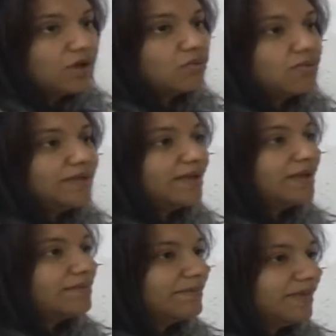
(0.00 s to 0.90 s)
When
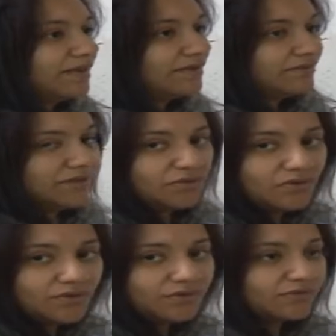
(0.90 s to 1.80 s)
I make the
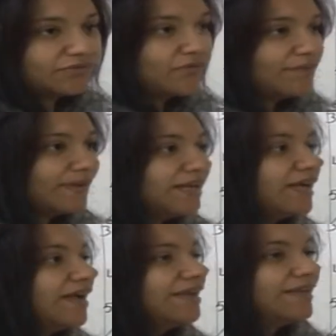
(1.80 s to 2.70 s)
yogurt from milk,
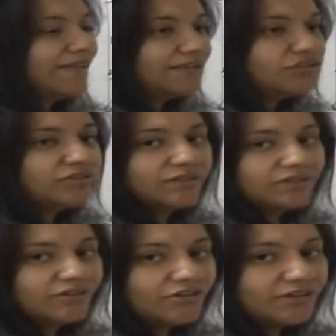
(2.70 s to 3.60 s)
I can't
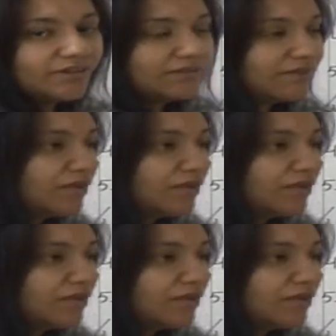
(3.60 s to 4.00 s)
return the